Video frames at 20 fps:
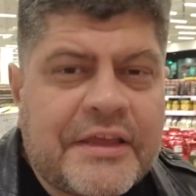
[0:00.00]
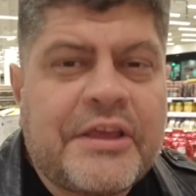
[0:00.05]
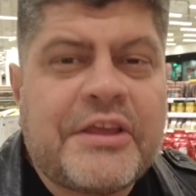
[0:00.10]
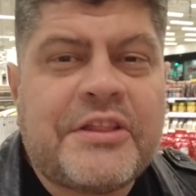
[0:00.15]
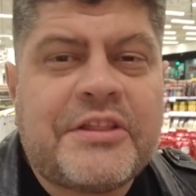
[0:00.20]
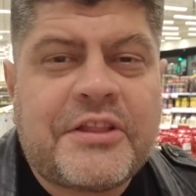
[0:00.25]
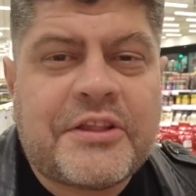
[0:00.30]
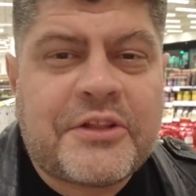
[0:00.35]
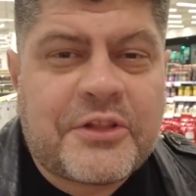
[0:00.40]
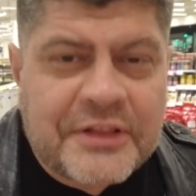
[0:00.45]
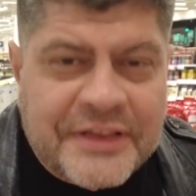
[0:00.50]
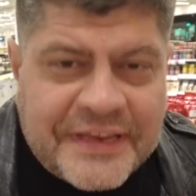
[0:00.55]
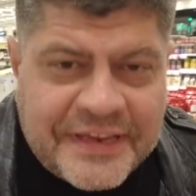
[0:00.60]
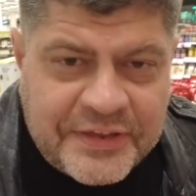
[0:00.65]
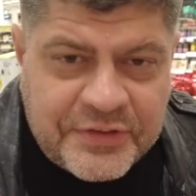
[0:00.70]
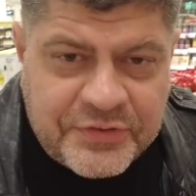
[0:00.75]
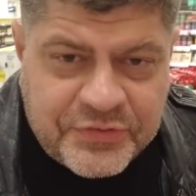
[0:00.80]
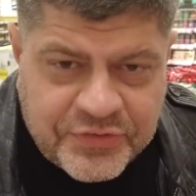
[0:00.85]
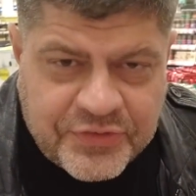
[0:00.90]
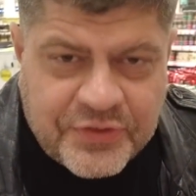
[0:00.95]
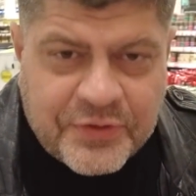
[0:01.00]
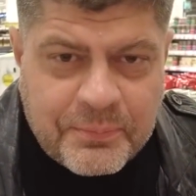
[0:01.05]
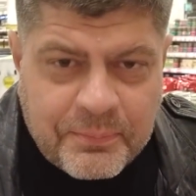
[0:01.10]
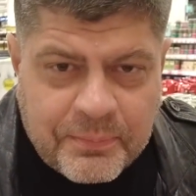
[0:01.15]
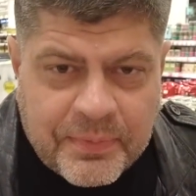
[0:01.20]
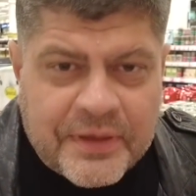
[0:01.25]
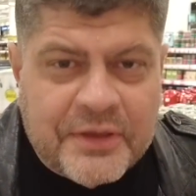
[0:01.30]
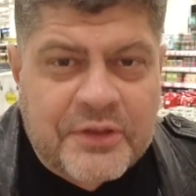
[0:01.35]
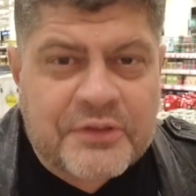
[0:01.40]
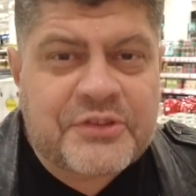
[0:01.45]
eat the least
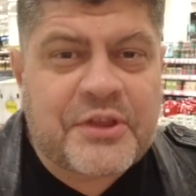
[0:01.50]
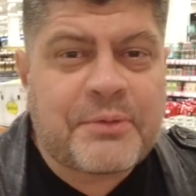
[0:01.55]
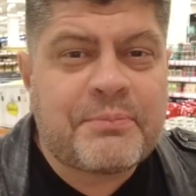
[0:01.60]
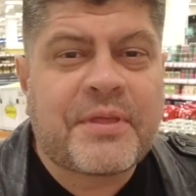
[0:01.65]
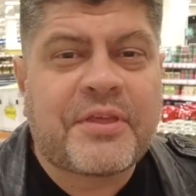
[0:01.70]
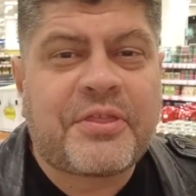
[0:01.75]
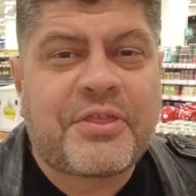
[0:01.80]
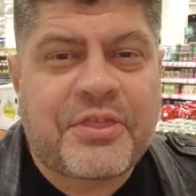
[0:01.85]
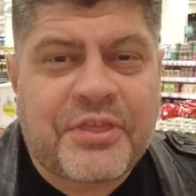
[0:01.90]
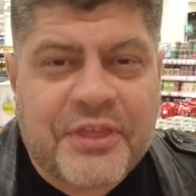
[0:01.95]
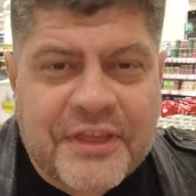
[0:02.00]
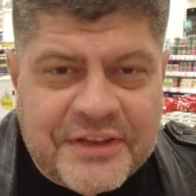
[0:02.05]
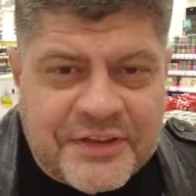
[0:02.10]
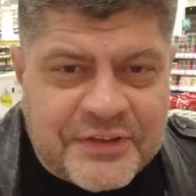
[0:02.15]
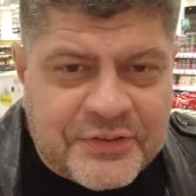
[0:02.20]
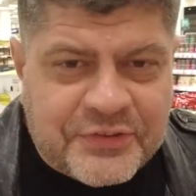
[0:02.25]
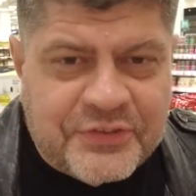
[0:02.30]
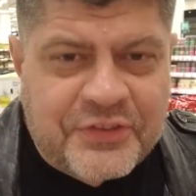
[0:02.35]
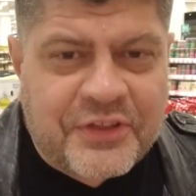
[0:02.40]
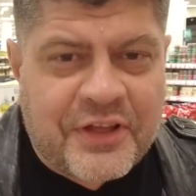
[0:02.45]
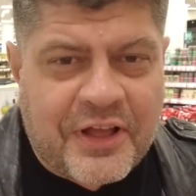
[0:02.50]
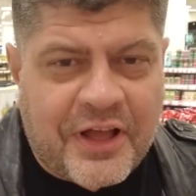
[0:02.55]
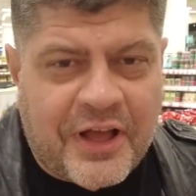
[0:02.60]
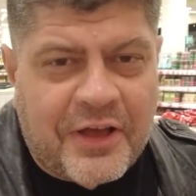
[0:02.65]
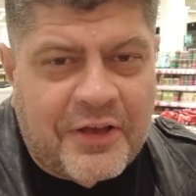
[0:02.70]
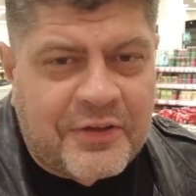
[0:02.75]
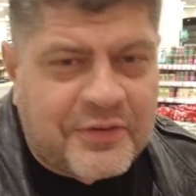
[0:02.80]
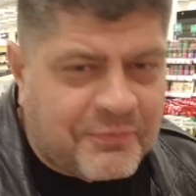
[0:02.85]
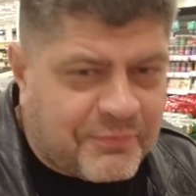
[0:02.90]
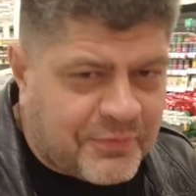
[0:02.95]
because I'm the thinnest
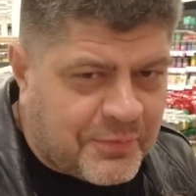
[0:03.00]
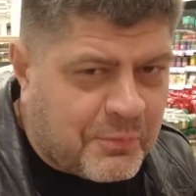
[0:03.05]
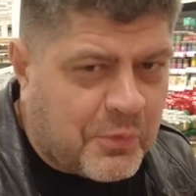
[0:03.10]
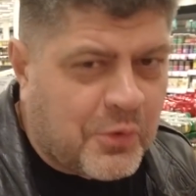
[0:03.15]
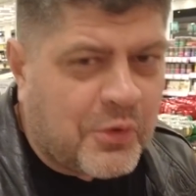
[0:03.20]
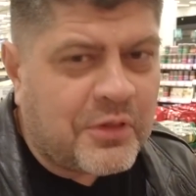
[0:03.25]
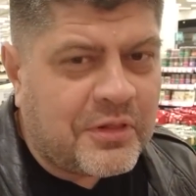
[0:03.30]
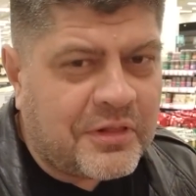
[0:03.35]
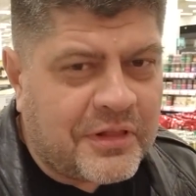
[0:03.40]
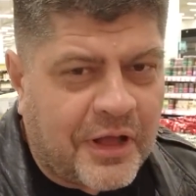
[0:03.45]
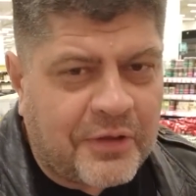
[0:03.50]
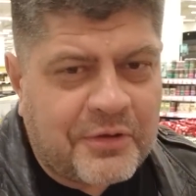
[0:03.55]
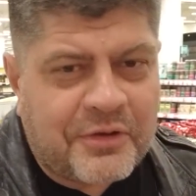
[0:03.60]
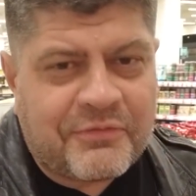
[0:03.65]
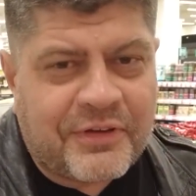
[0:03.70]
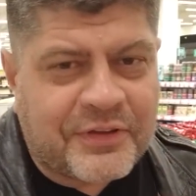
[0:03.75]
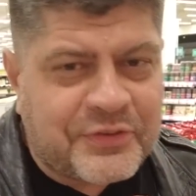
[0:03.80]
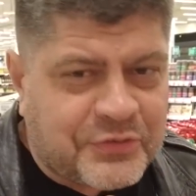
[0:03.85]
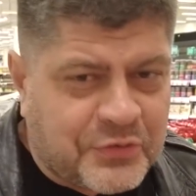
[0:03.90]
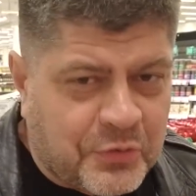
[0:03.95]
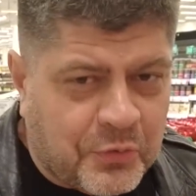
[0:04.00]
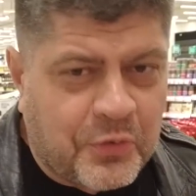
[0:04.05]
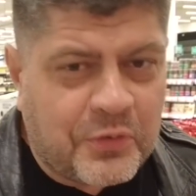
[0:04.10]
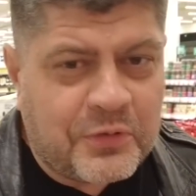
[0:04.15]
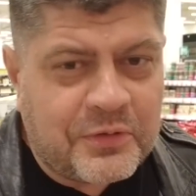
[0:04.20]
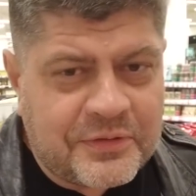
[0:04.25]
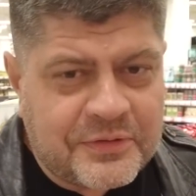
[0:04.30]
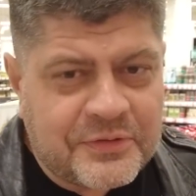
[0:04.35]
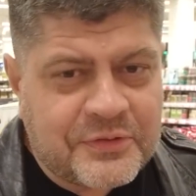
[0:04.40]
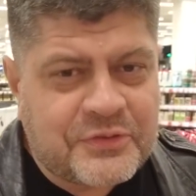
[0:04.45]
out of them all, out of us all.